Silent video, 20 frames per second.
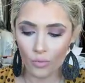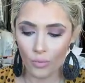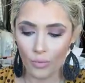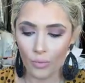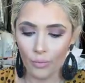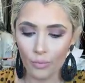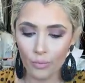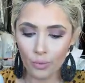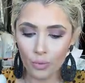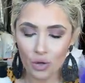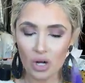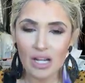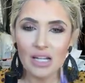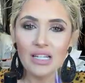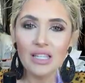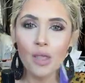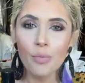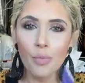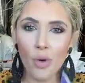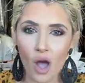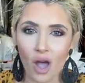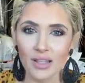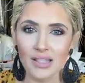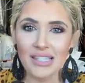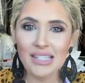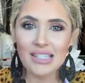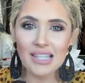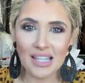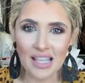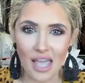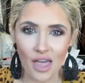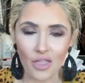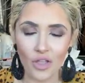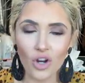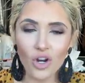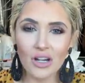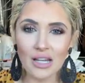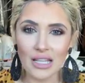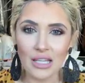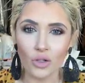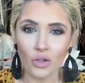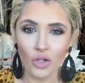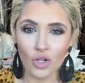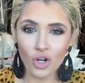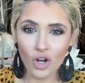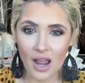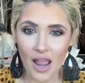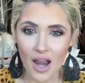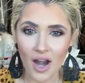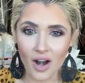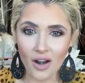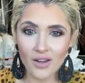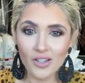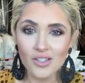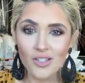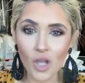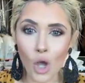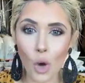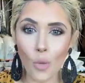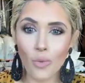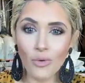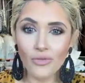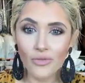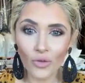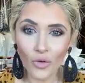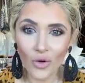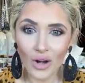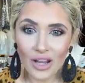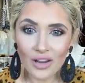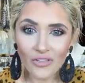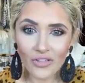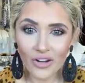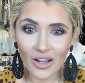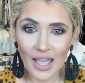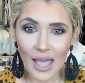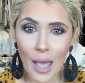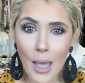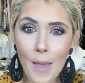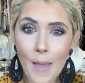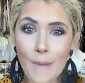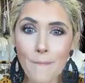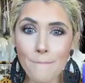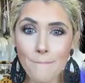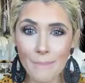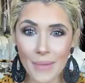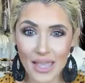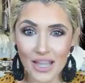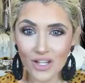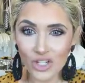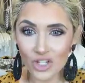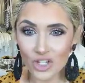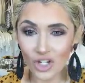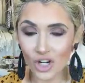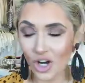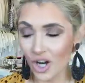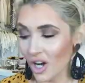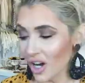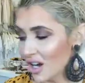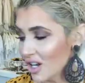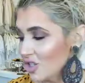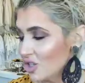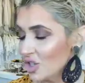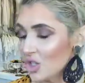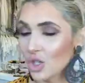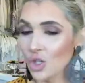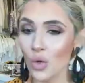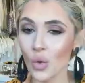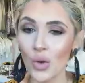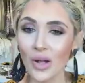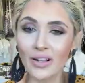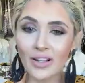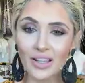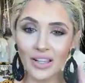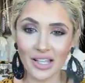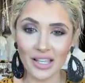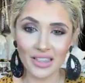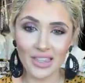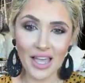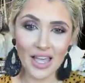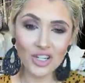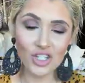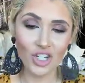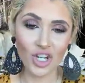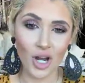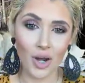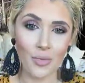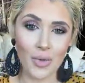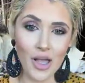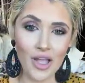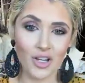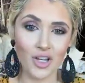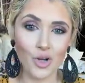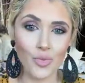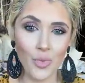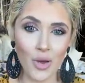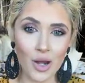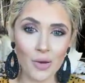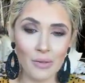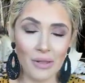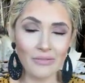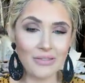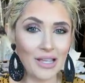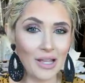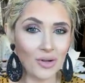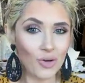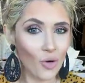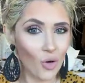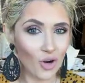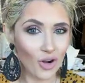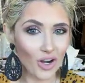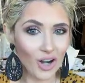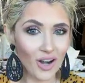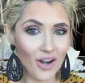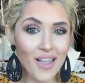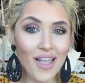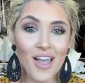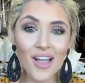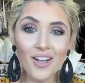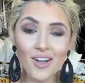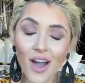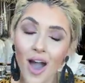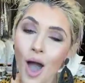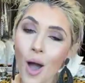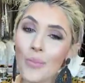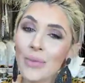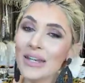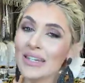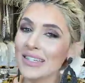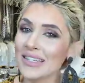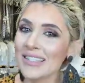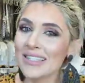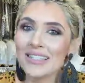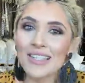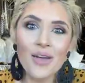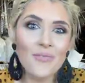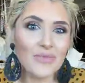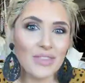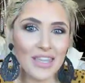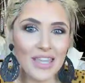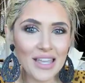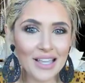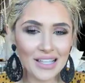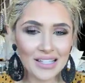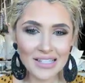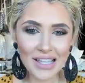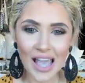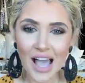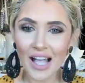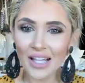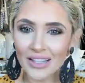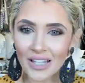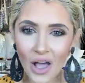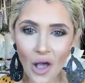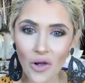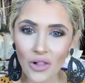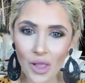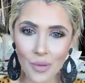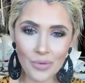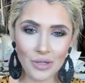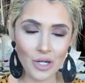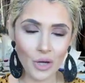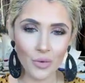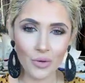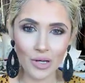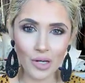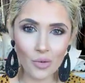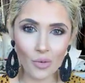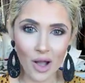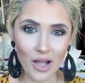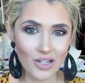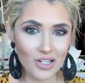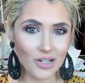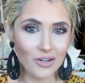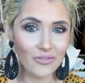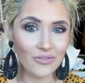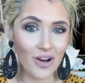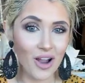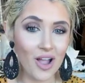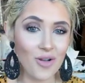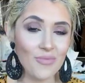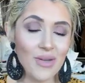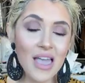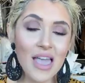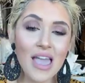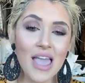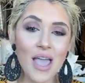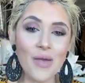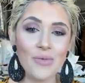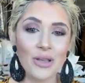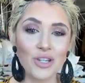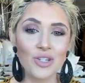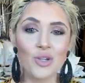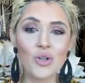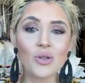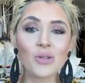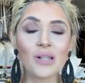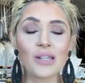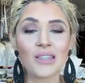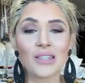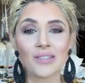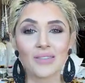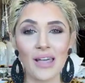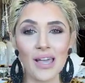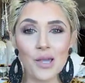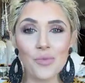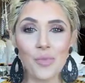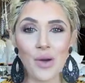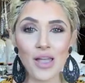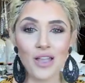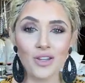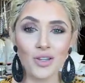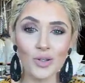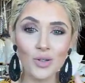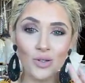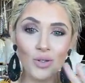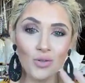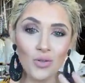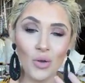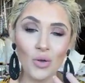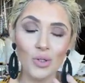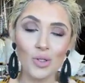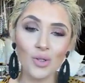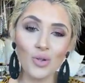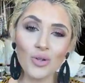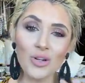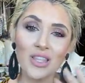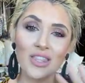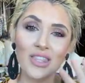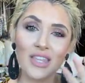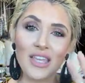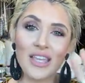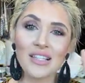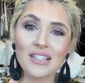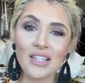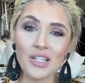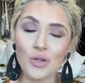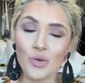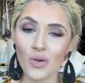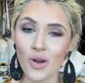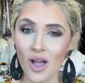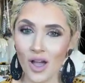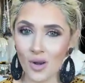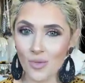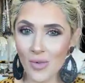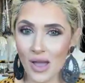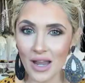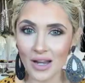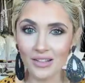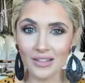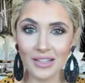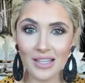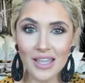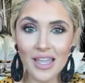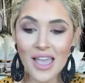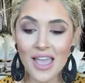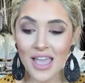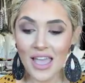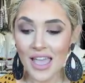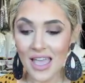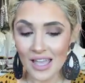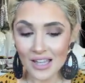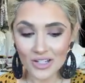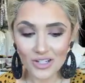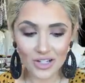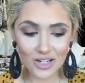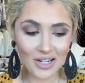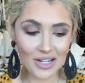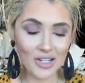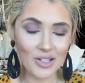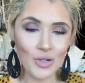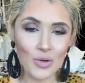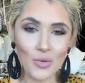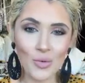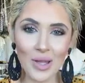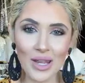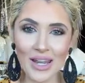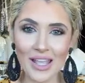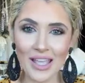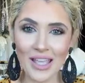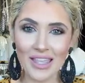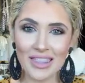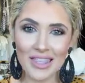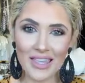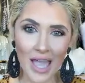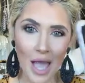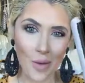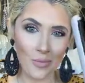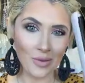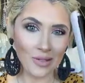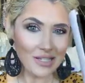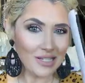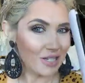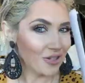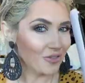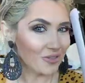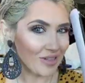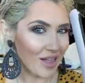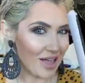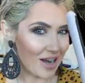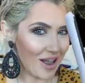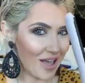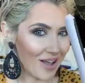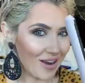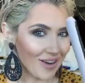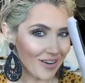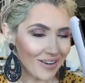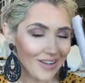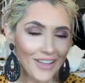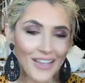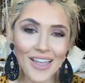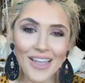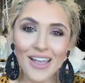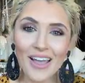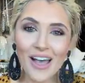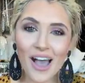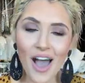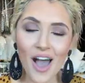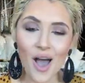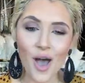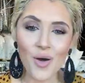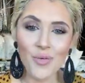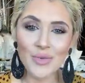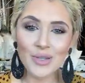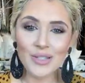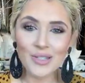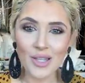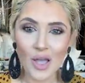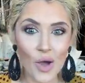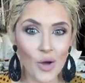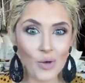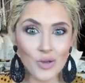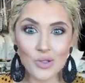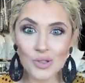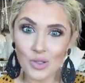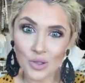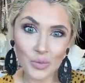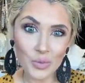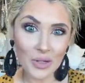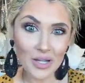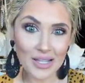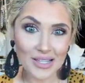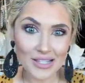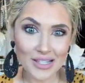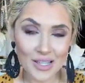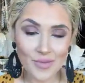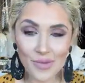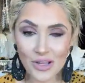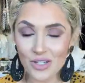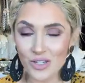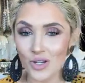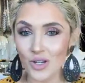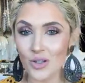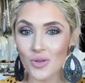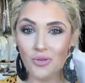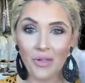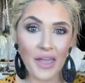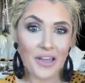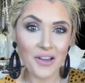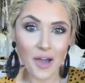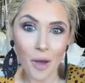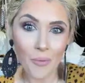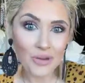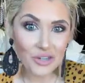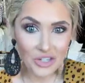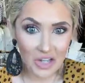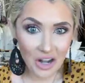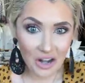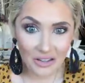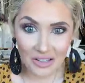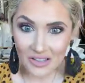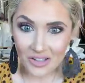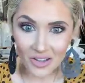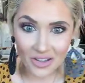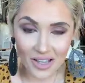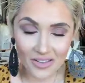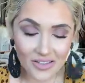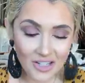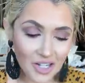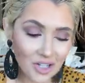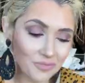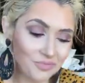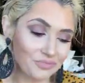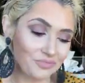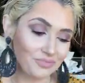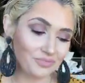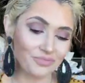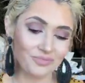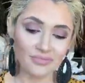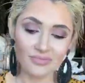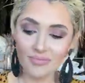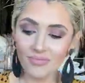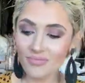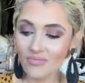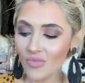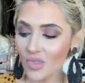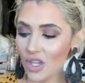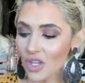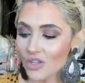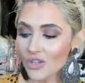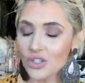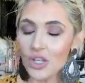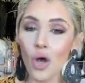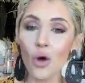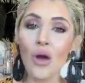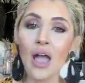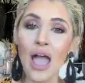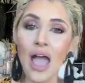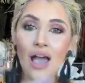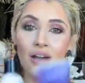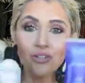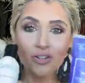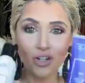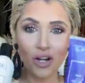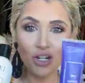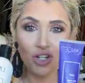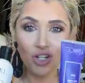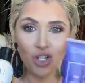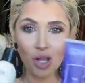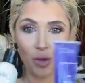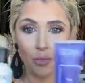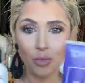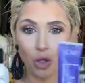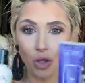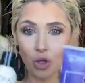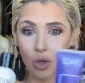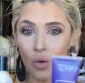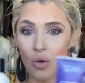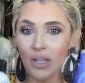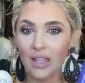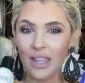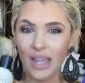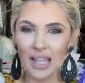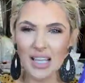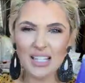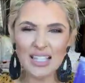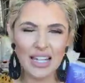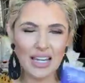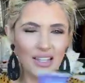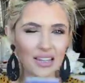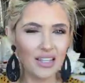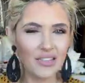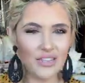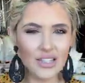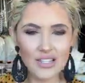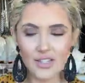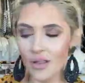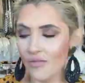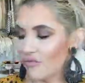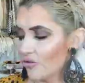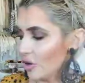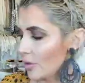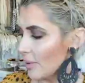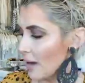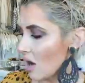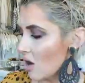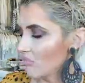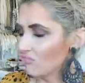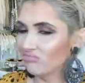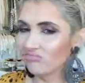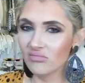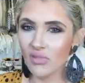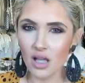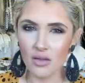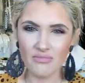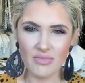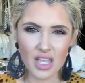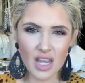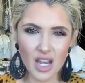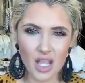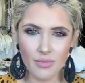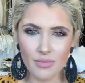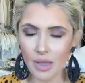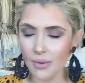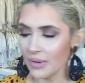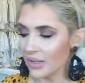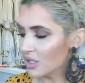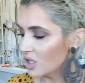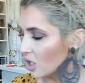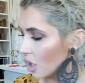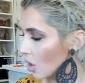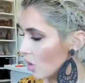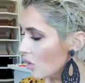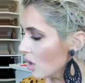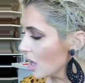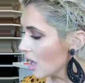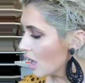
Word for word: bring the bonds together and heal your hair. So before I forget, make sure to click that share button, in your bottom left hand corner, comment something, say hello, let me know where you're watching from, and make sure you click the like button. You do those three things and you are automatically entered into winning the Your flat iron. Um, so super easy, make sure you like, comment, share, that's all you have to do. So after I shampoo, and like I said, I leave this on for about a minute, maybe two,